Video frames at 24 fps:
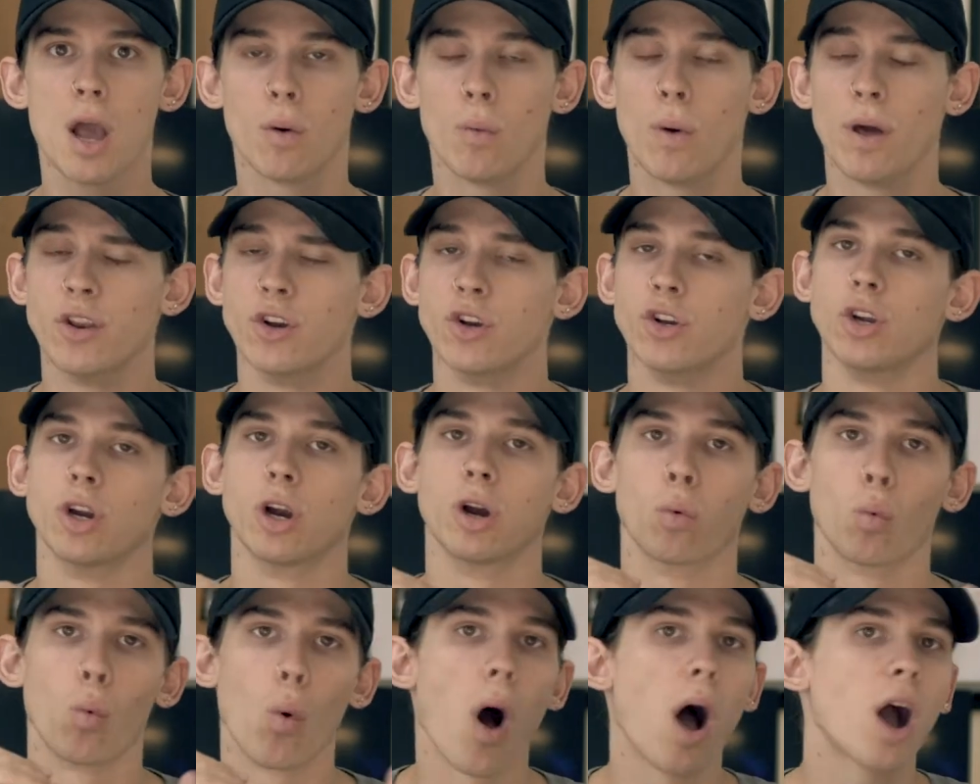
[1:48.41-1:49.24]
Whether
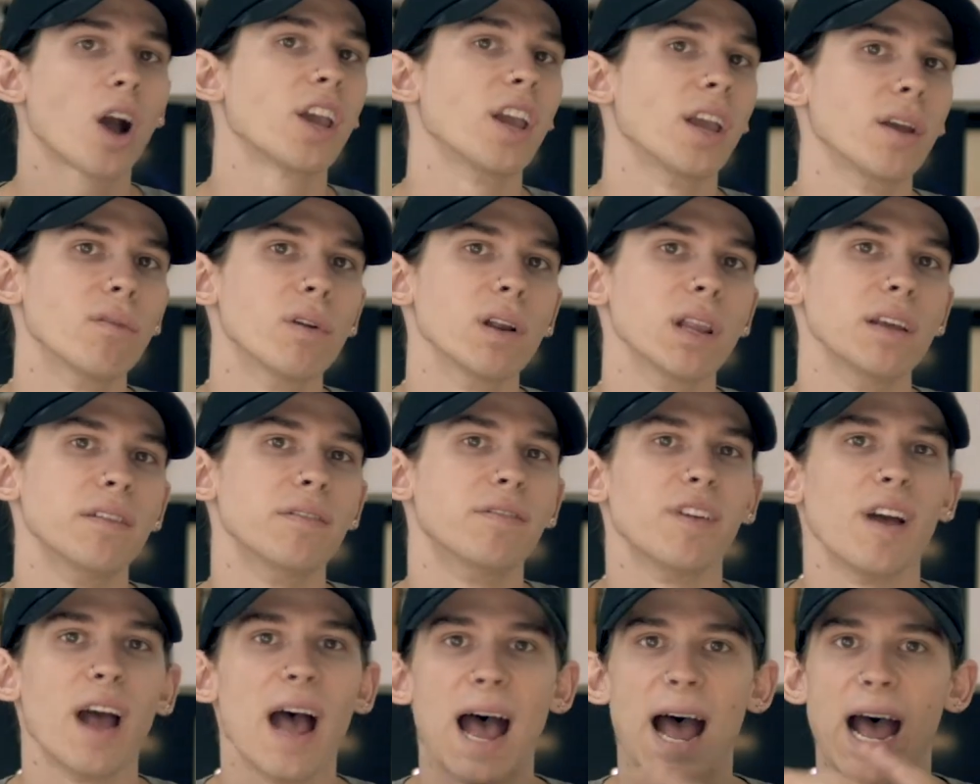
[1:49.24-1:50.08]
you're walking really
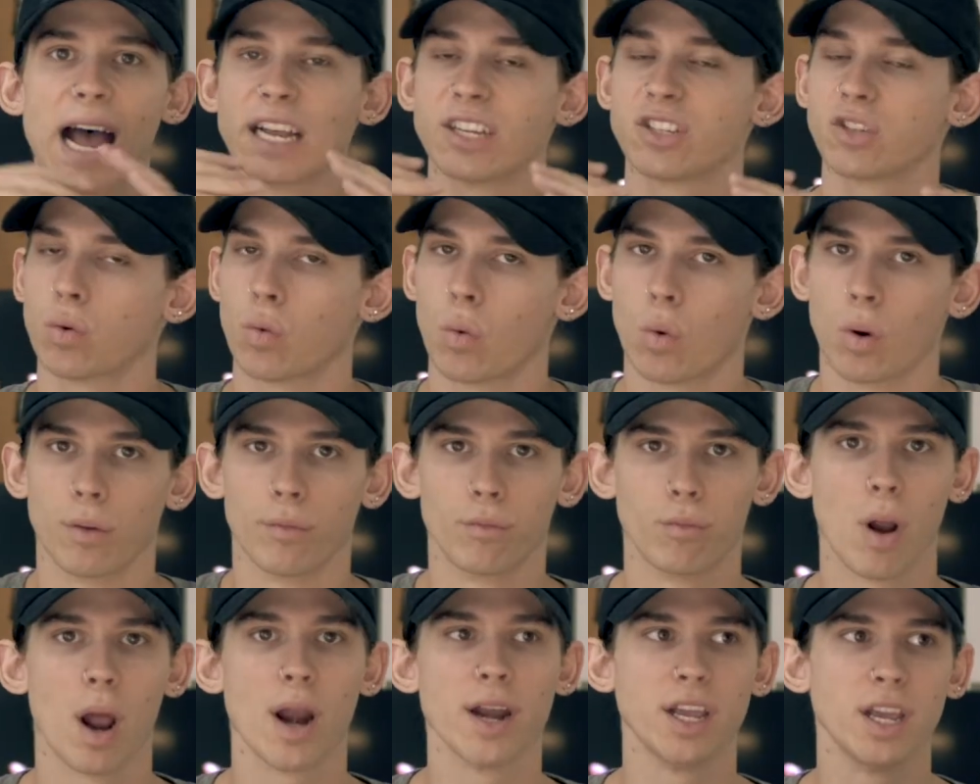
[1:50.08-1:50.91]
fast or
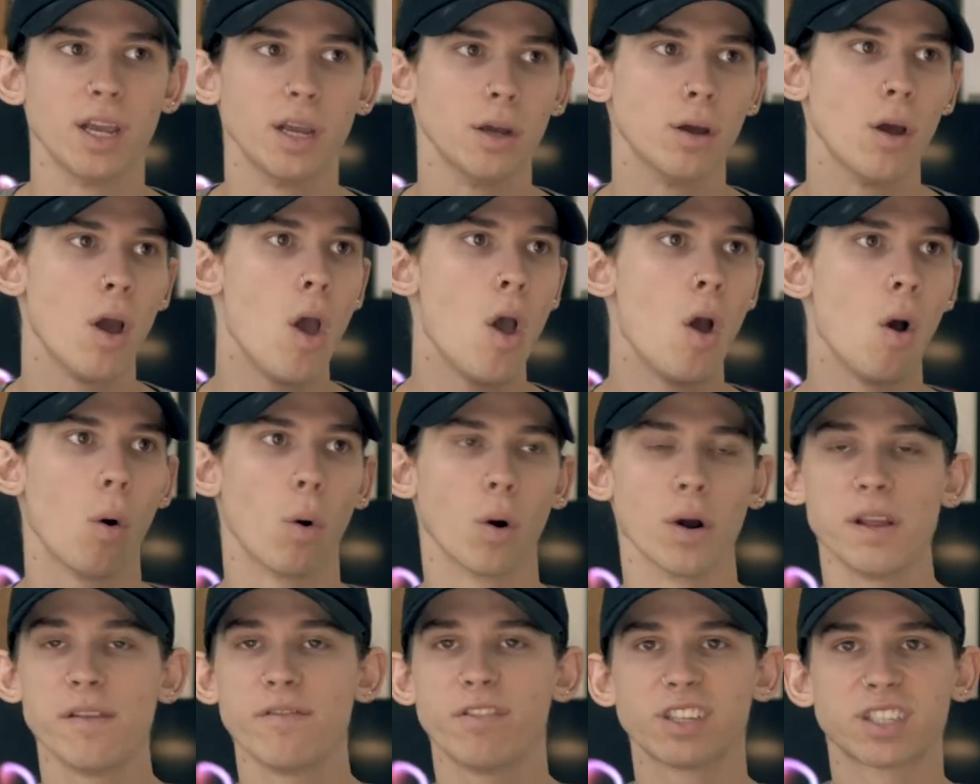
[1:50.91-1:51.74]
running,
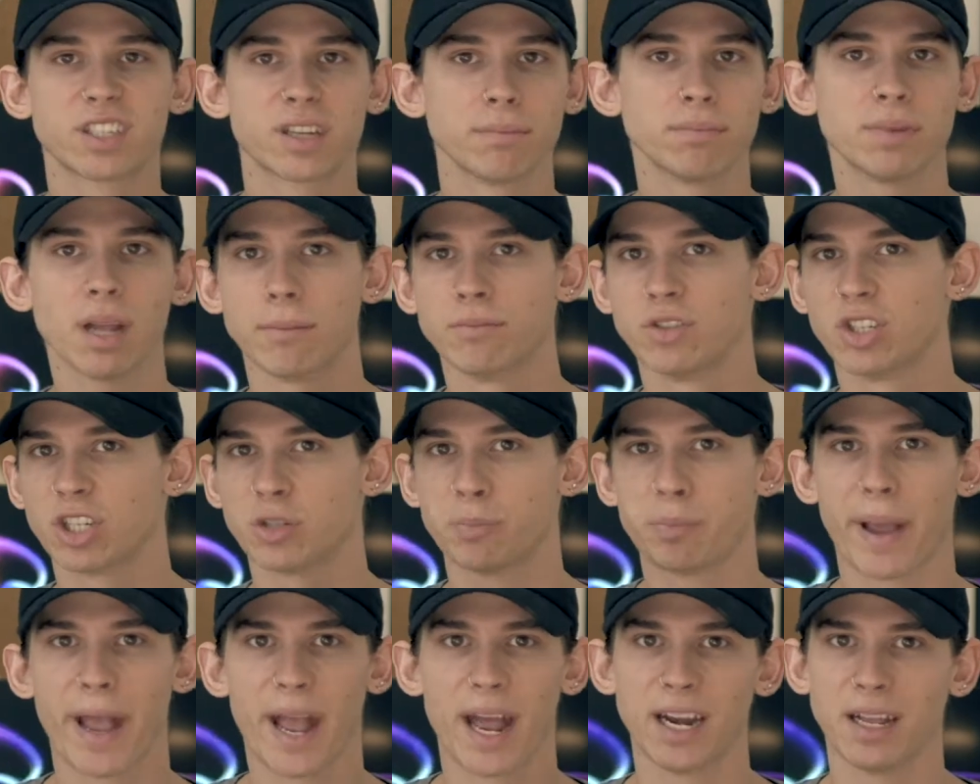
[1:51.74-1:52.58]
or even sometimes
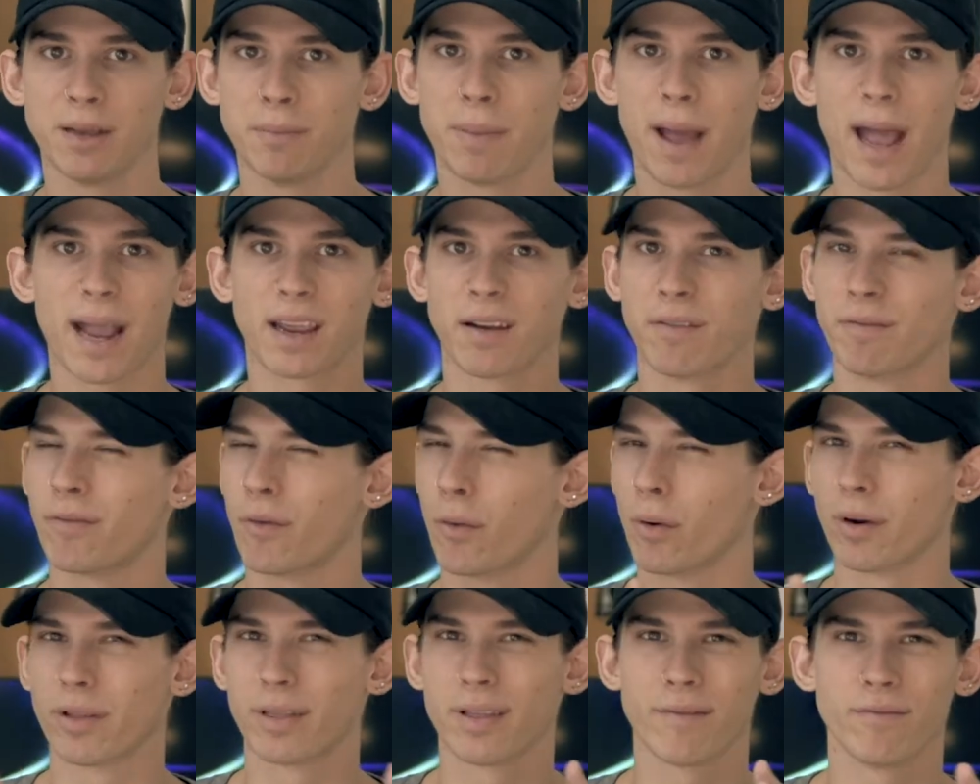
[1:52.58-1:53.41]
just panning back and
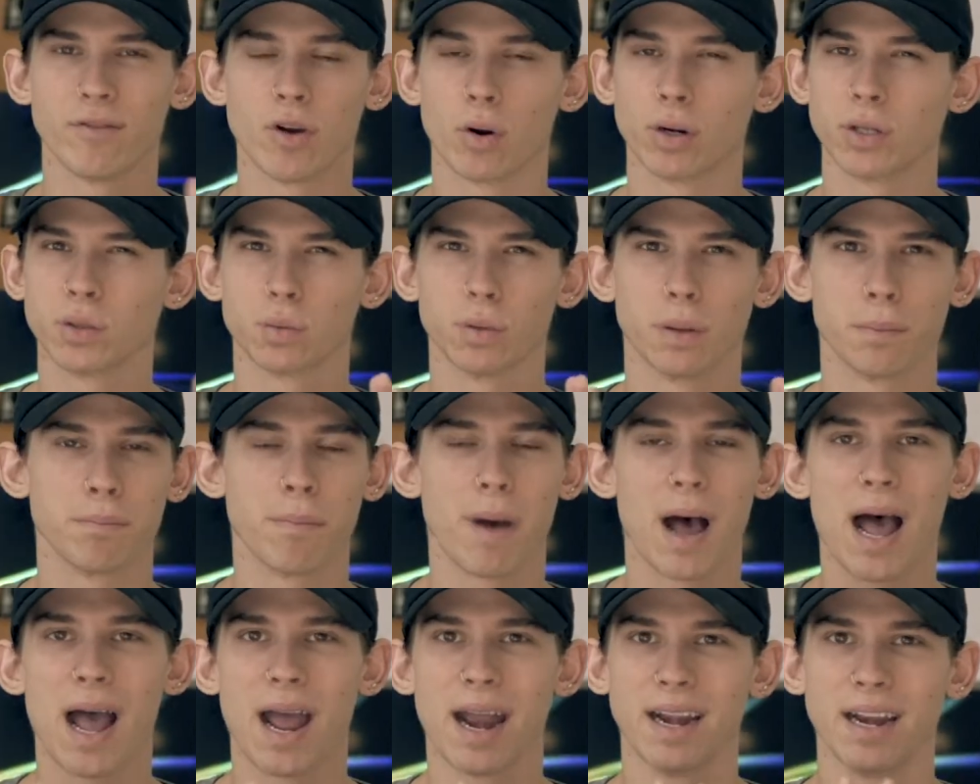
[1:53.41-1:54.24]
forth. I've noticed with
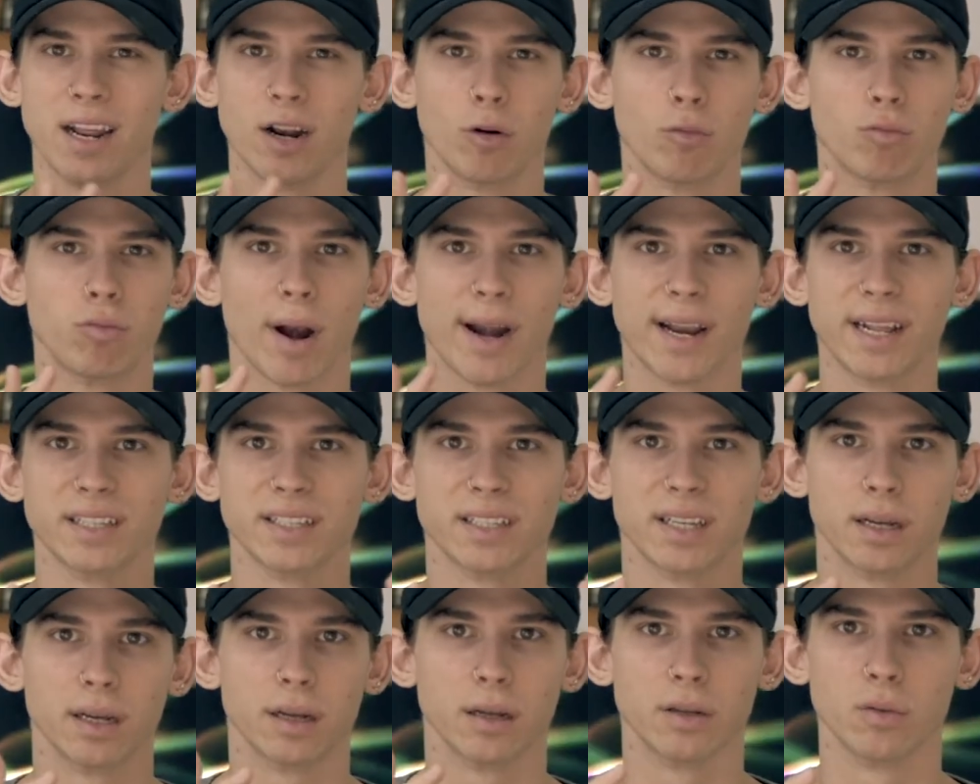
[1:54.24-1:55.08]
mine, it'll run
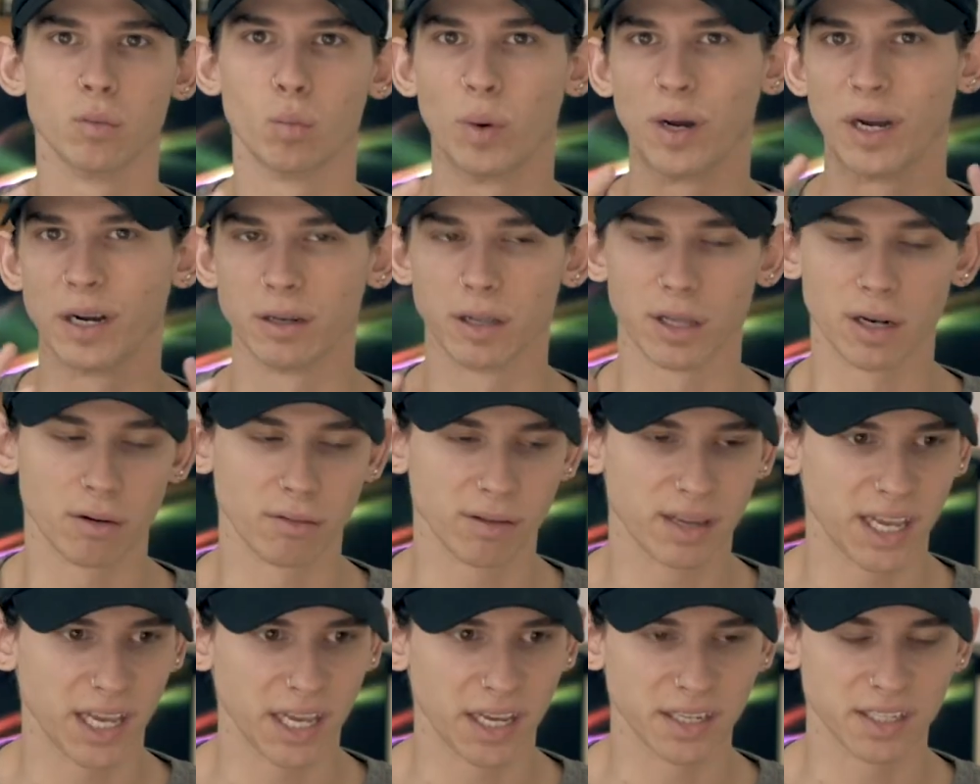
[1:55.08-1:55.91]
into weird little
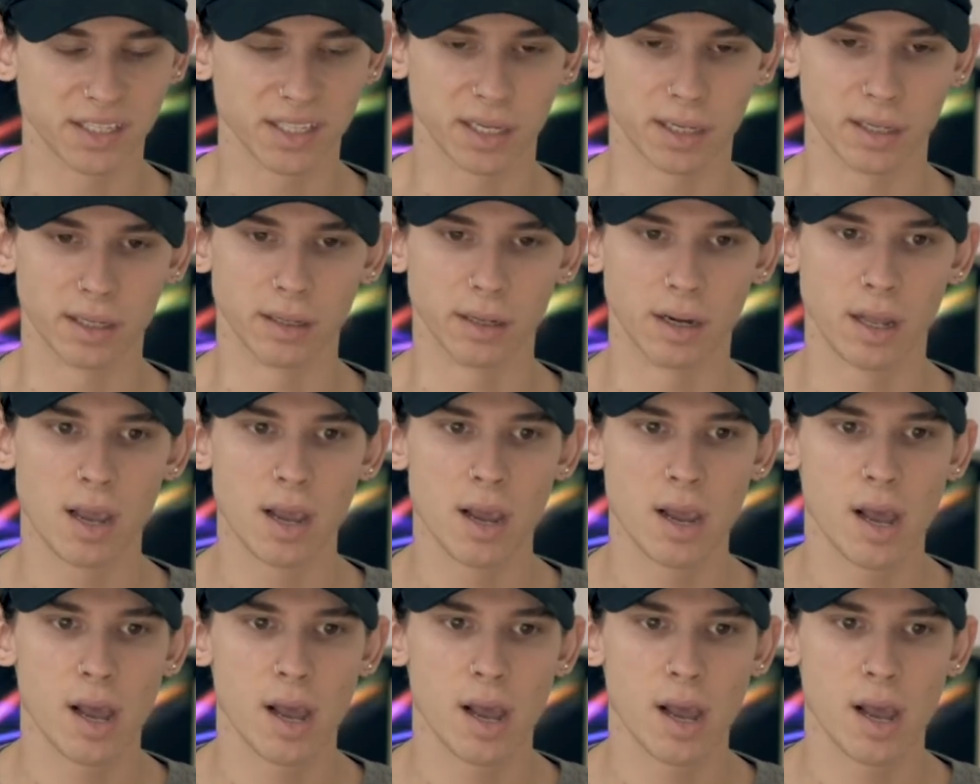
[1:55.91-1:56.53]
kinks, and